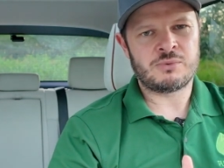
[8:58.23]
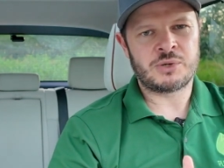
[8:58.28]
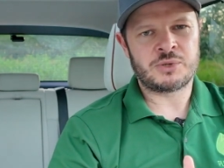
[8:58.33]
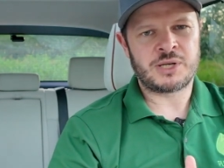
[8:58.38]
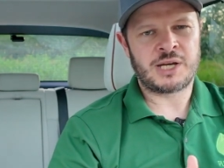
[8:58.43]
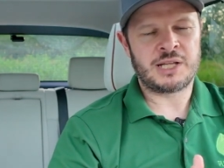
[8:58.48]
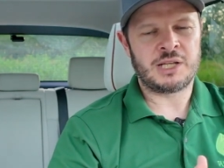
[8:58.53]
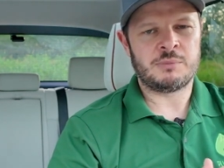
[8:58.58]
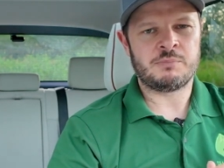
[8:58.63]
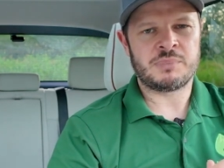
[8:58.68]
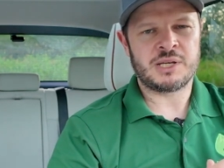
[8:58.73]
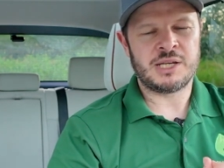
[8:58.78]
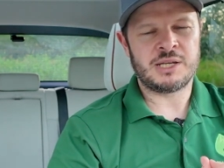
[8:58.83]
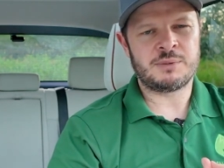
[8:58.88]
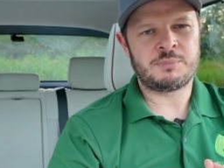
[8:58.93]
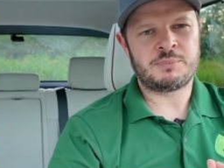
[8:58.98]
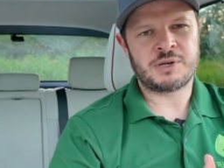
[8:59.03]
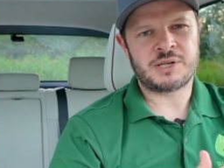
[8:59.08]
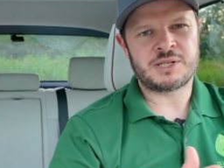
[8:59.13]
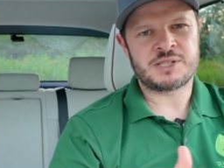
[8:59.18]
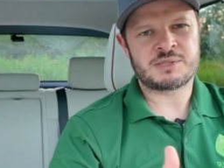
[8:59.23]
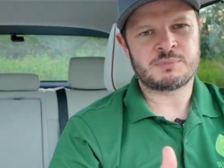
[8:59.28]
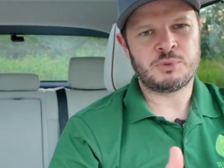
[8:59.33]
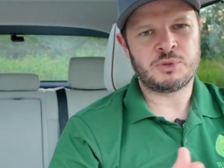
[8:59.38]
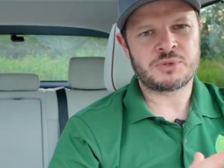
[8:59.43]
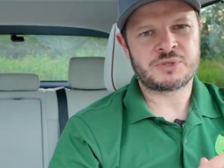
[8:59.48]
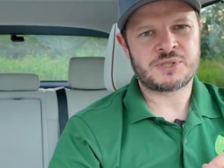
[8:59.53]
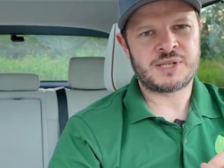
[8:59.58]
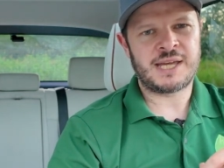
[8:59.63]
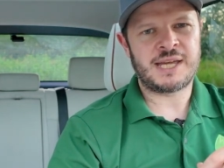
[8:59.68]
Rhode Island being a pretty
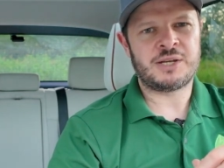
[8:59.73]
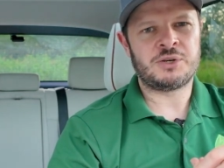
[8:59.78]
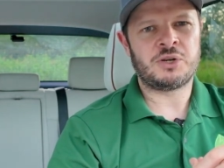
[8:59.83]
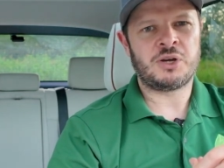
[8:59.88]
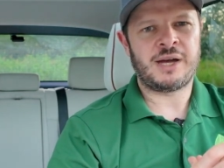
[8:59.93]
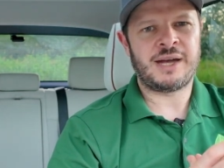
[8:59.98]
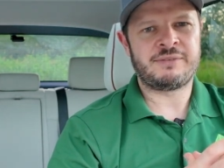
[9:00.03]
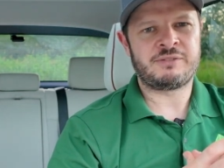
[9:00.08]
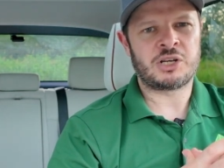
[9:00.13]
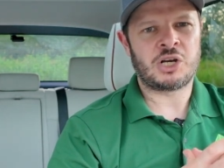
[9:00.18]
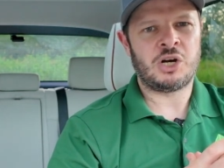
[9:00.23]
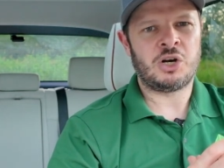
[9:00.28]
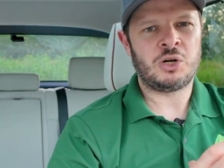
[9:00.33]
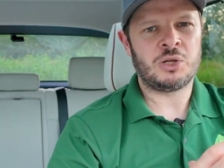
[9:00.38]
small state and not having a